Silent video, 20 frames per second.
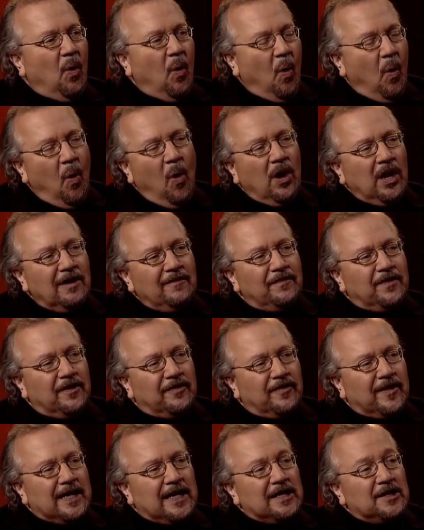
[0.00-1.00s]
all of the
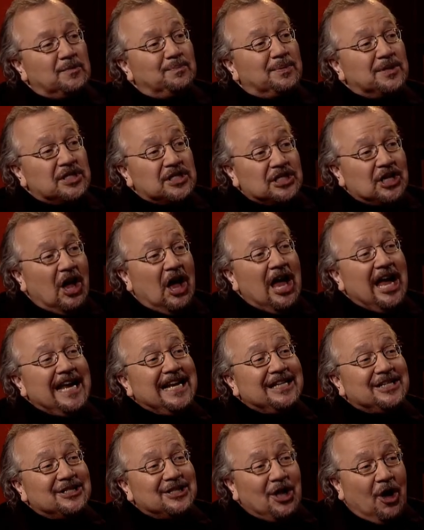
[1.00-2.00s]
things
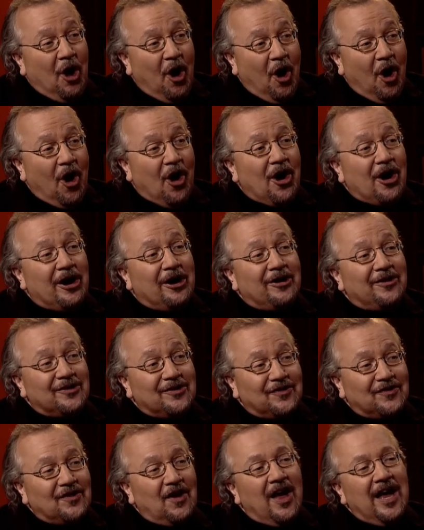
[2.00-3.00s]
besides the hard
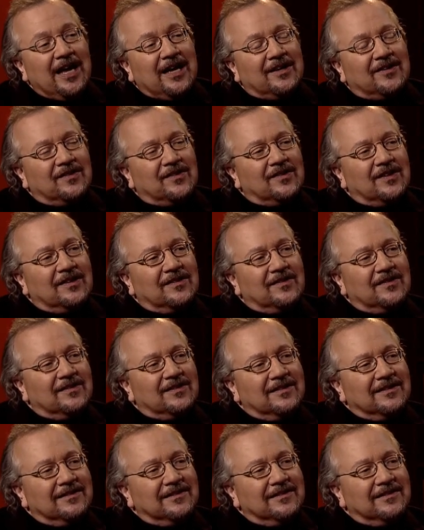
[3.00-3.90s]
sciences.